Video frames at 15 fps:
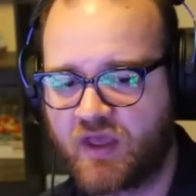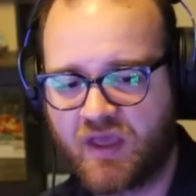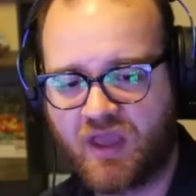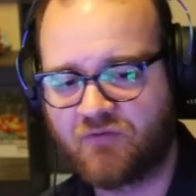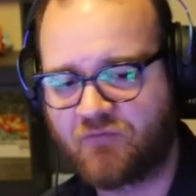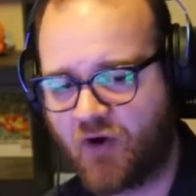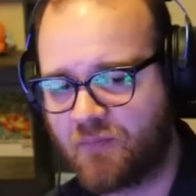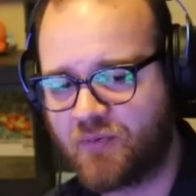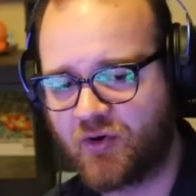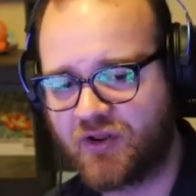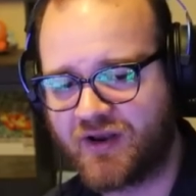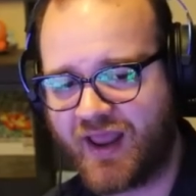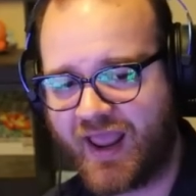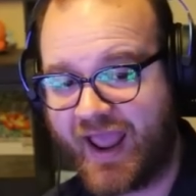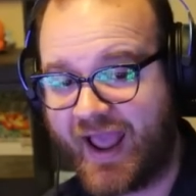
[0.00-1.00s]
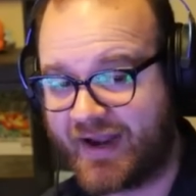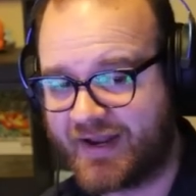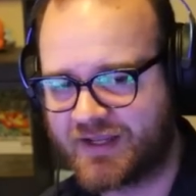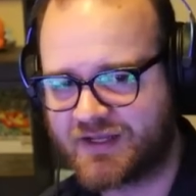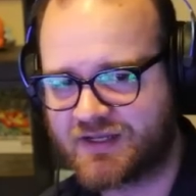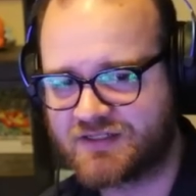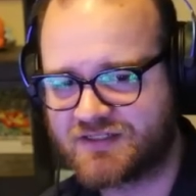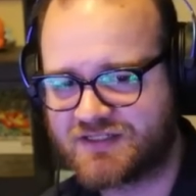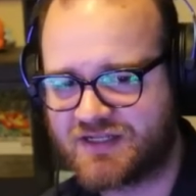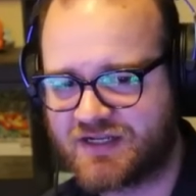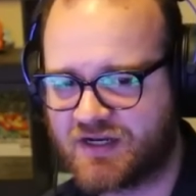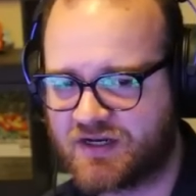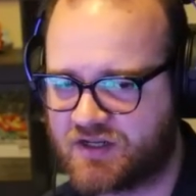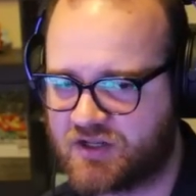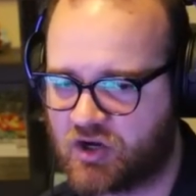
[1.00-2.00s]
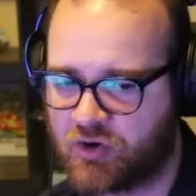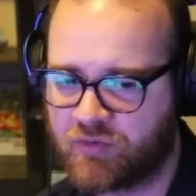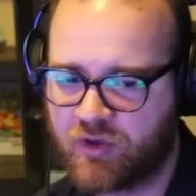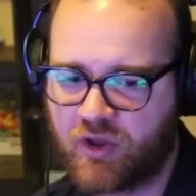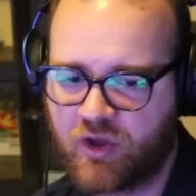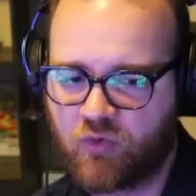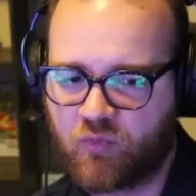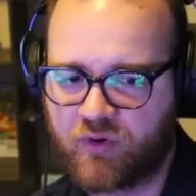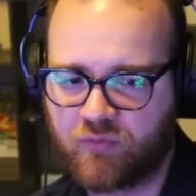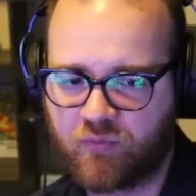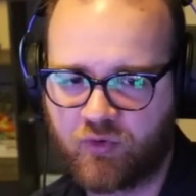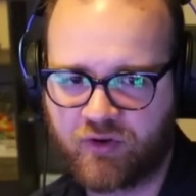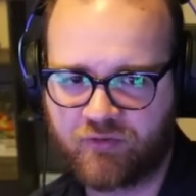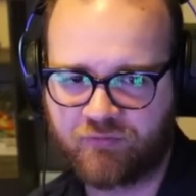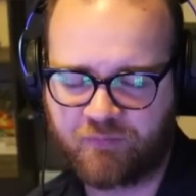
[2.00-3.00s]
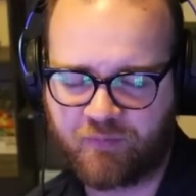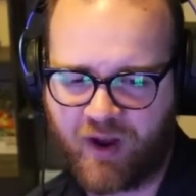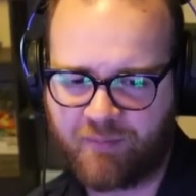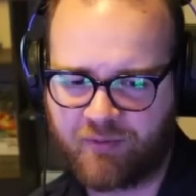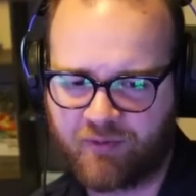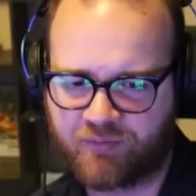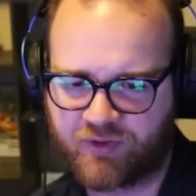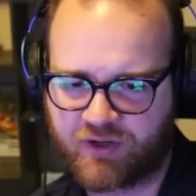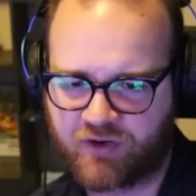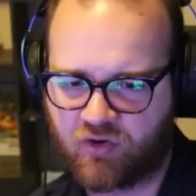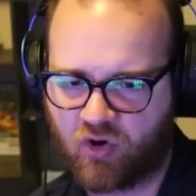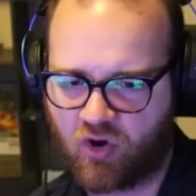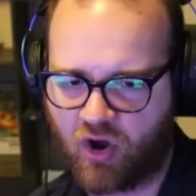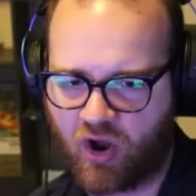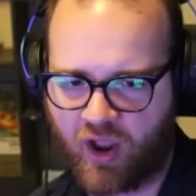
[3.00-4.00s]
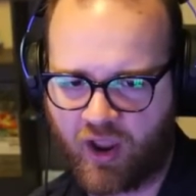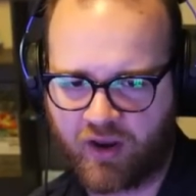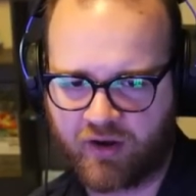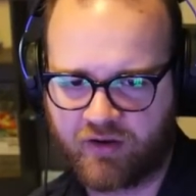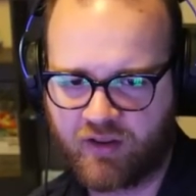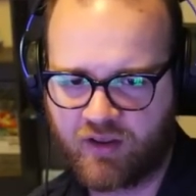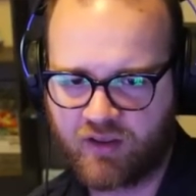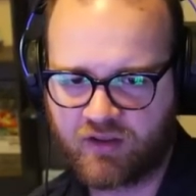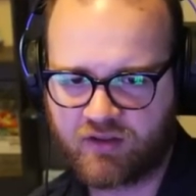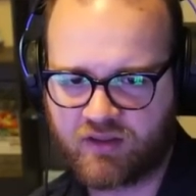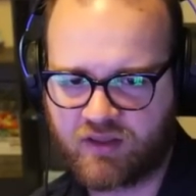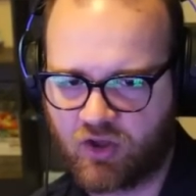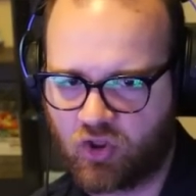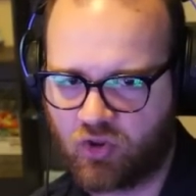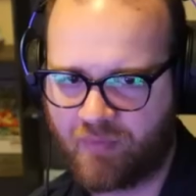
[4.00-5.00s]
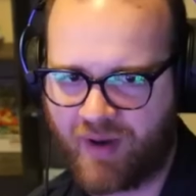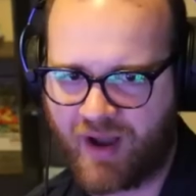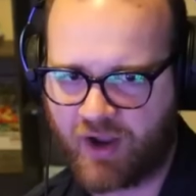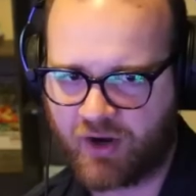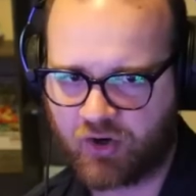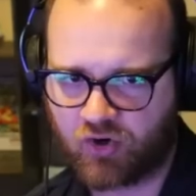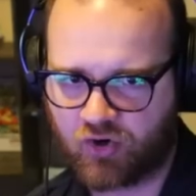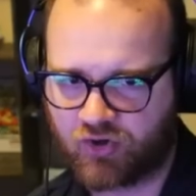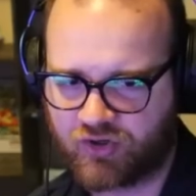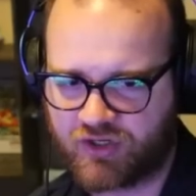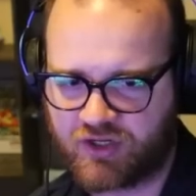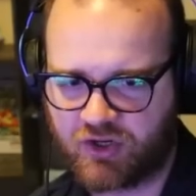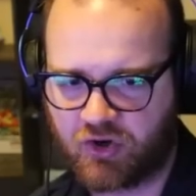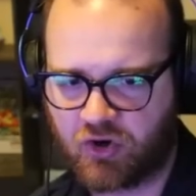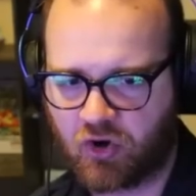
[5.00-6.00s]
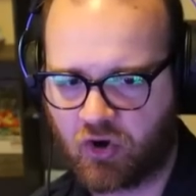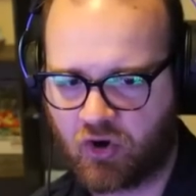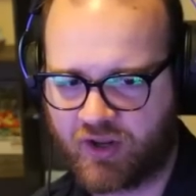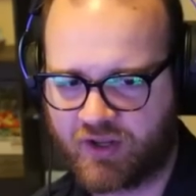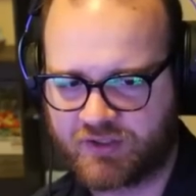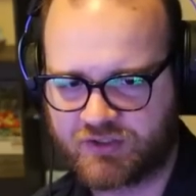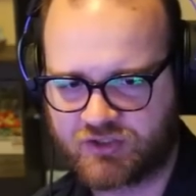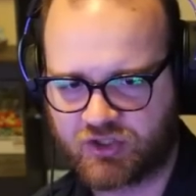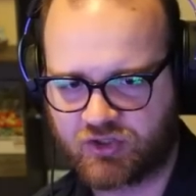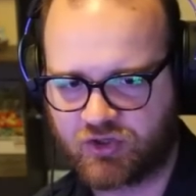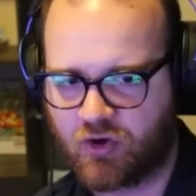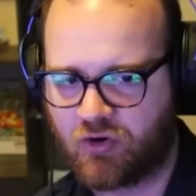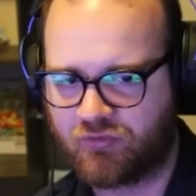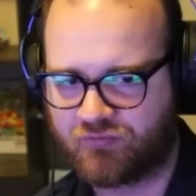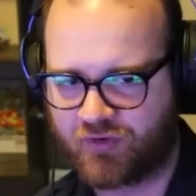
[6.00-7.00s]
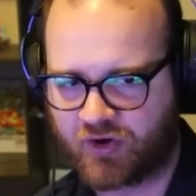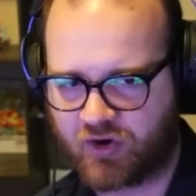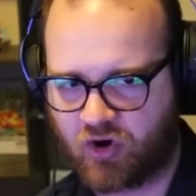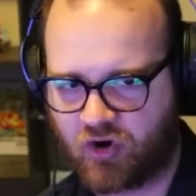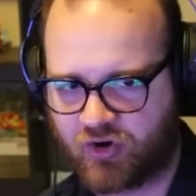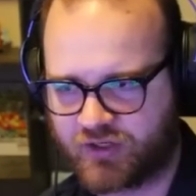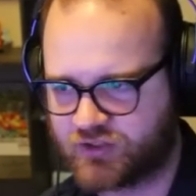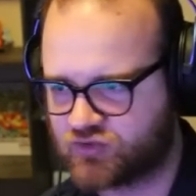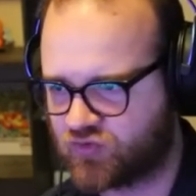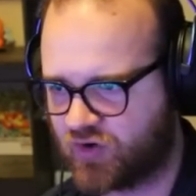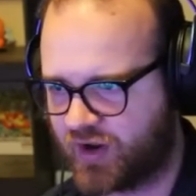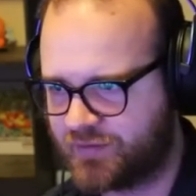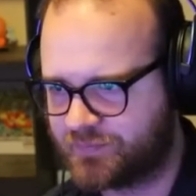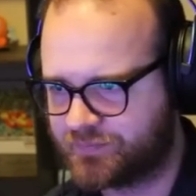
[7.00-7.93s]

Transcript: If our opponent hadn't conceded here, we would have probably gone Killmonger here into Nova Carnage, right?